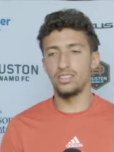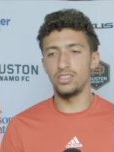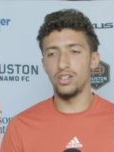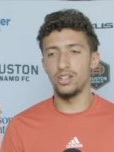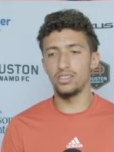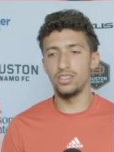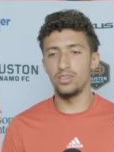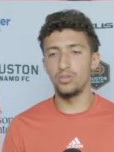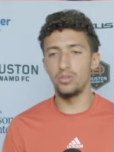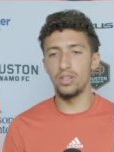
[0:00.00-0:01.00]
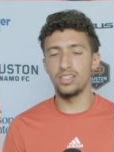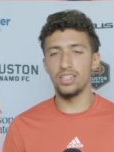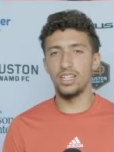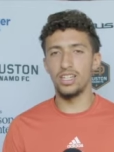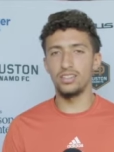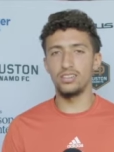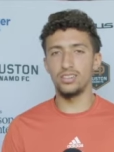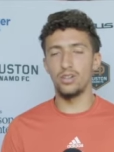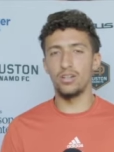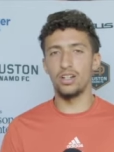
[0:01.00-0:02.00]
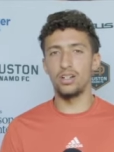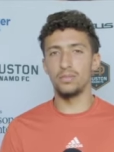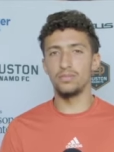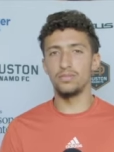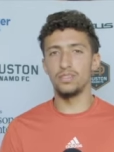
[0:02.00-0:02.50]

you know, you do as a kid growing up,